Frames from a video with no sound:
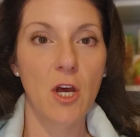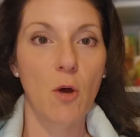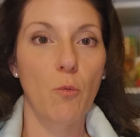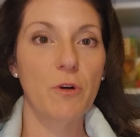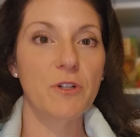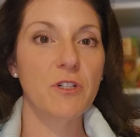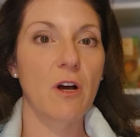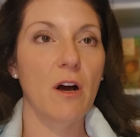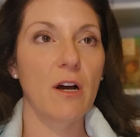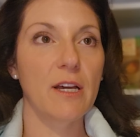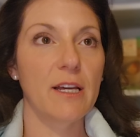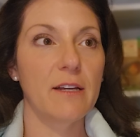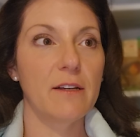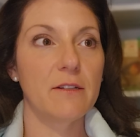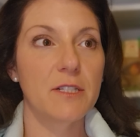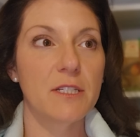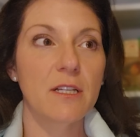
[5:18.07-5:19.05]
We're
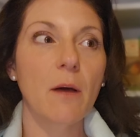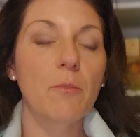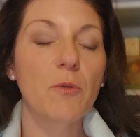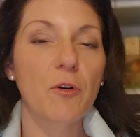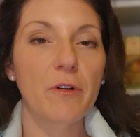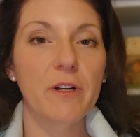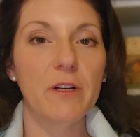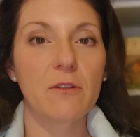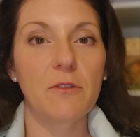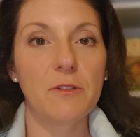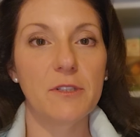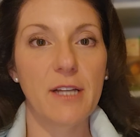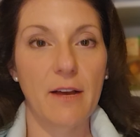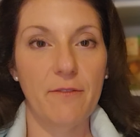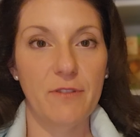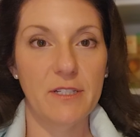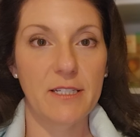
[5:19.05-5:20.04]
talking subcritical
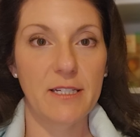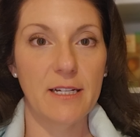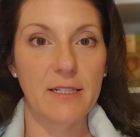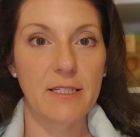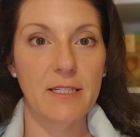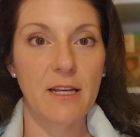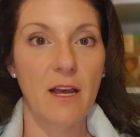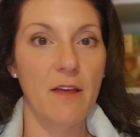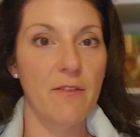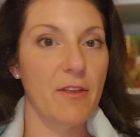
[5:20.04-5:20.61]
deficits